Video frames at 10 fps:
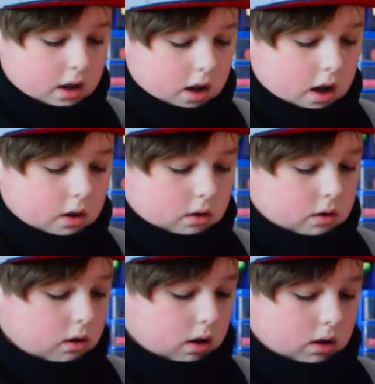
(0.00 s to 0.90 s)
Oh,
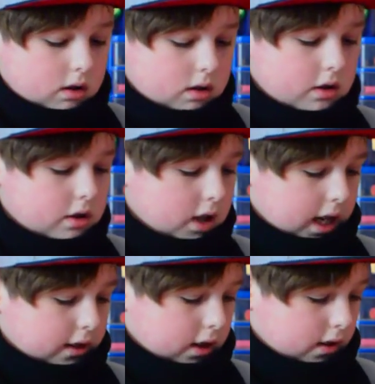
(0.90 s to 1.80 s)
cool. So I
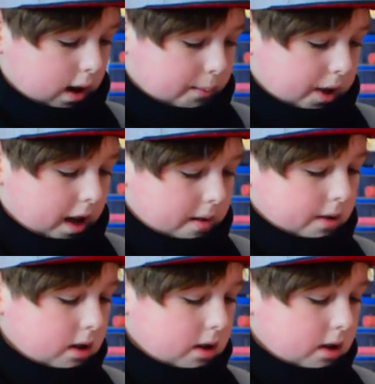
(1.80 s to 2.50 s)
just unwrapped that.